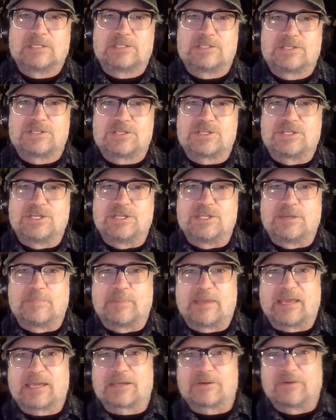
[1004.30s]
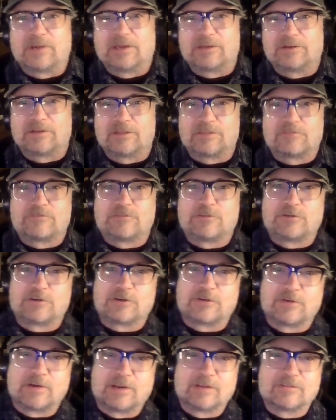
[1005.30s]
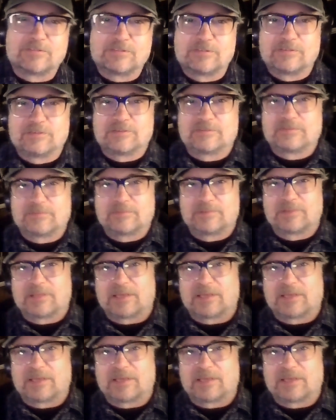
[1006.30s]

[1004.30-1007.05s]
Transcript: Just in the background of the photograph, the